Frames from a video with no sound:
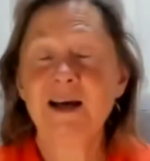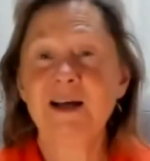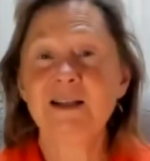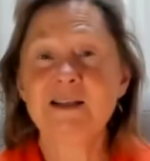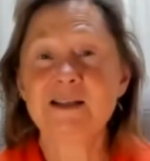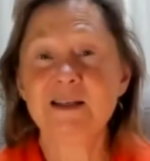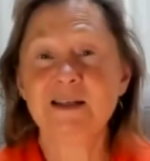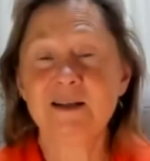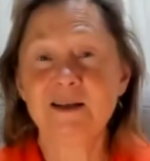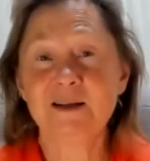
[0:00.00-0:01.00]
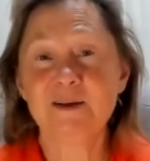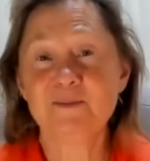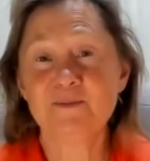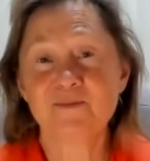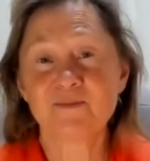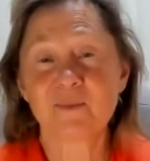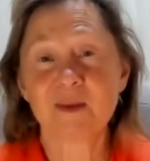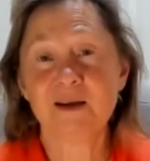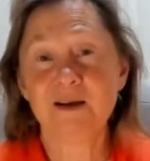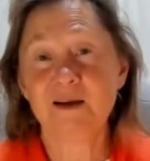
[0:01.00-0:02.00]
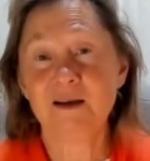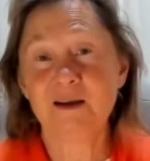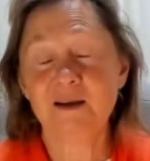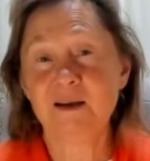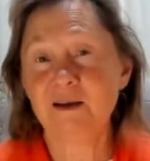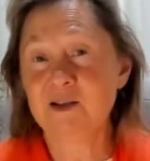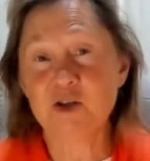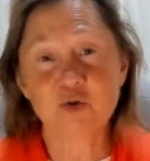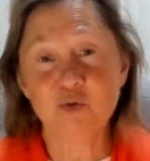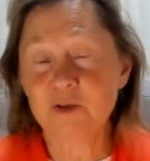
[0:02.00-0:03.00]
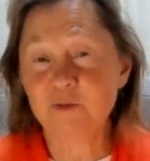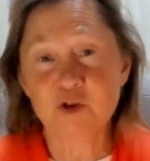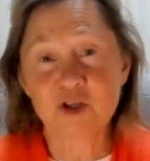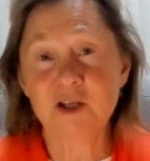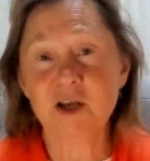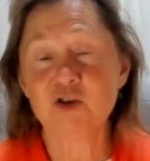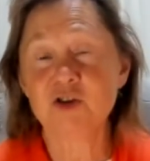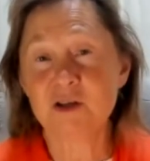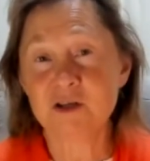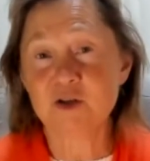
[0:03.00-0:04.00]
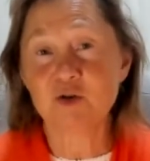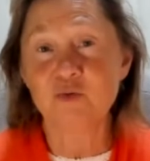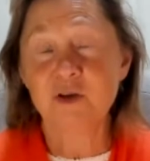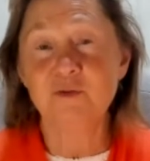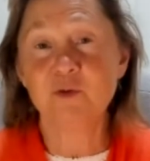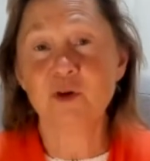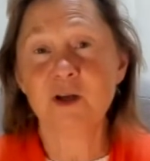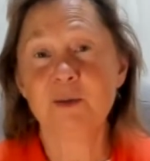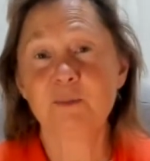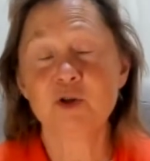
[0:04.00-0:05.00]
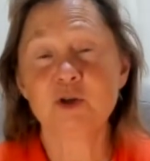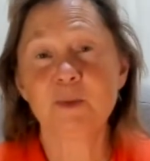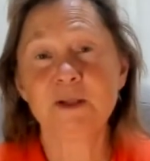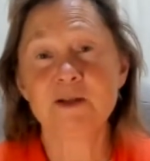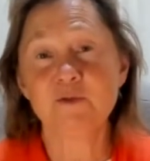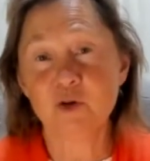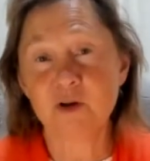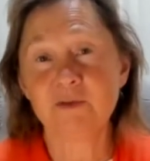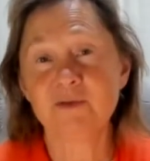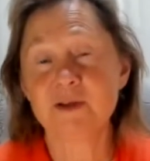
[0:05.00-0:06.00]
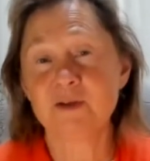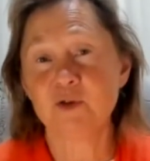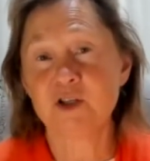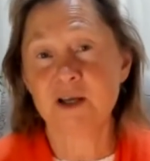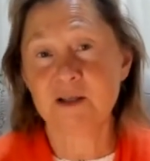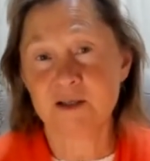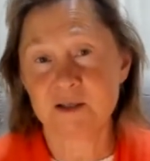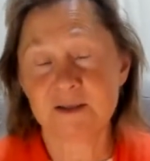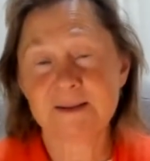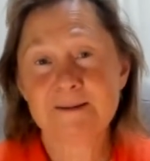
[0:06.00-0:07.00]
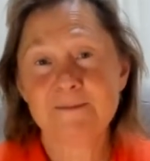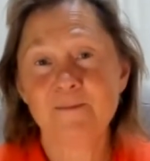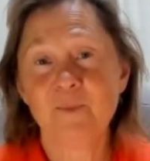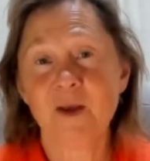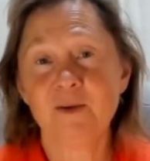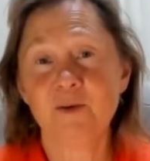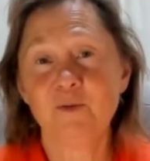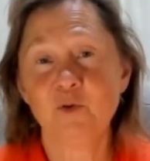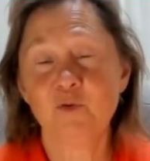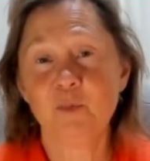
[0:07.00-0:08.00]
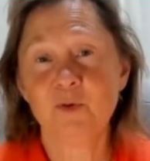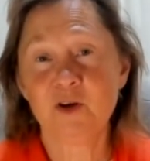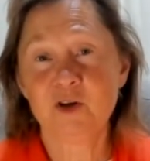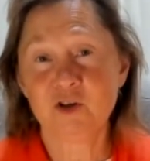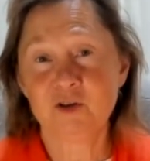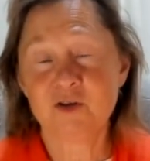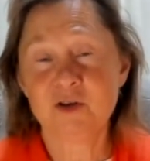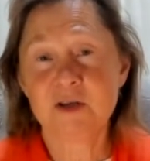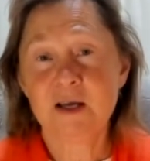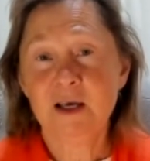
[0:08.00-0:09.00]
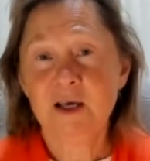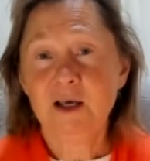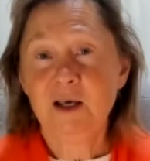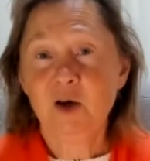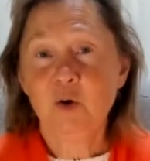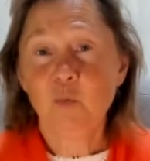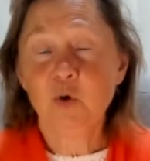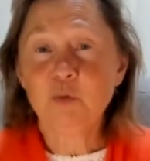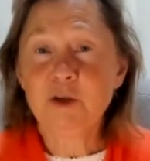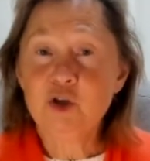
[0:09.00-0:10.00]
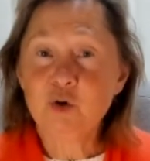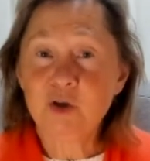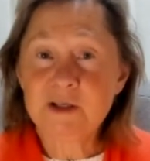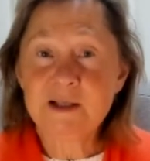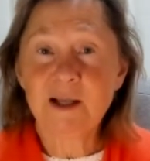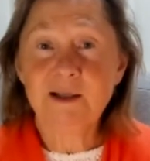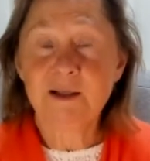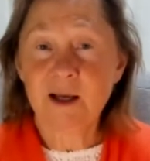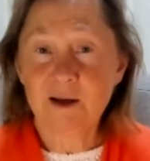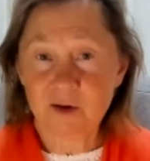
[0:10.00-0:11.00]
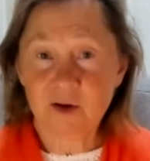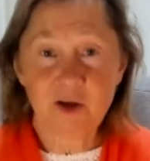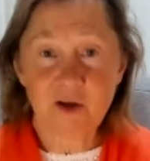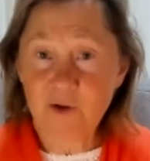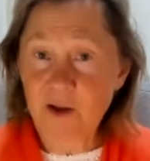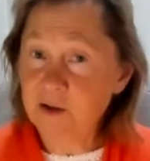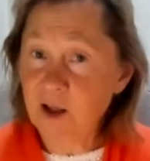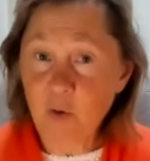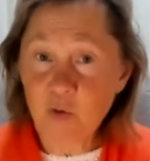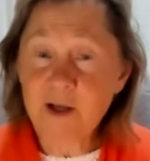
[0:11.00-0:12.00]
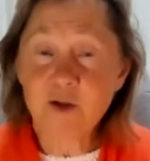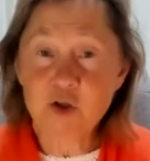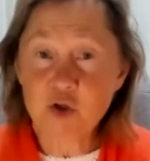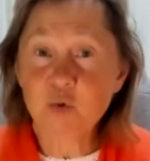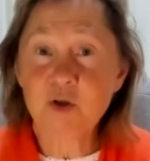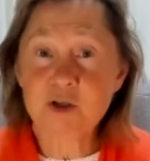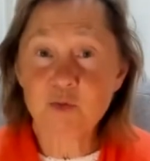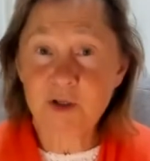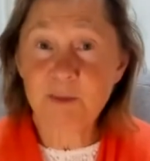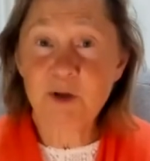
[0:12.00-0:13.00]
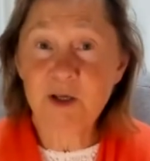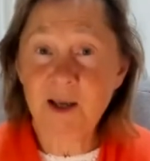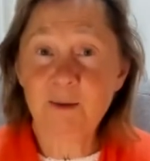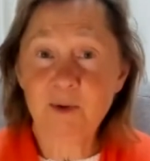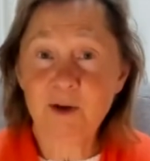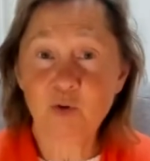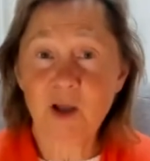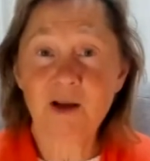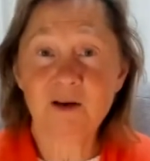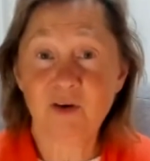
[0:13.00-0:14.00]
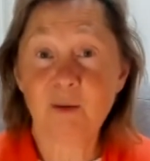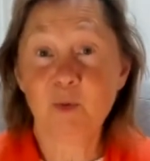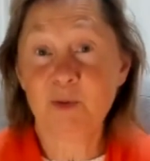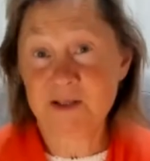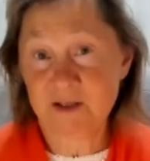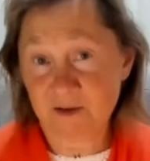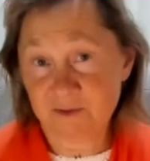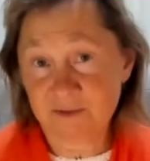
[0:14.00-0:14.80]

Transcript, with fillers: And it's uh, um, easy to read for teenagers, easy to read for any person, but it's fully referenced for scientists and for, for professionals. What we need to understand that and I only understood this when I became an organic farmer myself.